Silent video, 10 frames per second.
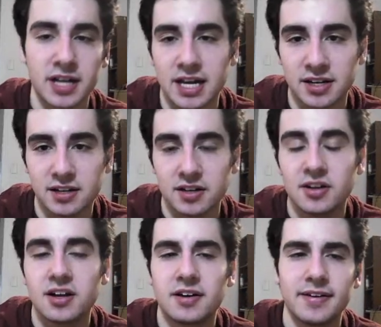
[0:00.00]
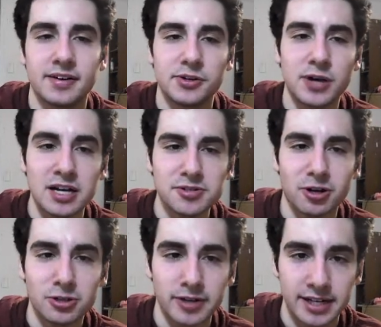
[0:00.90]
and you guys are all
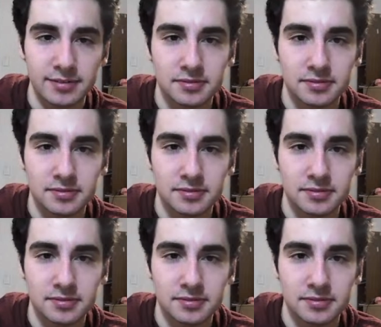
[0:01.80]
great.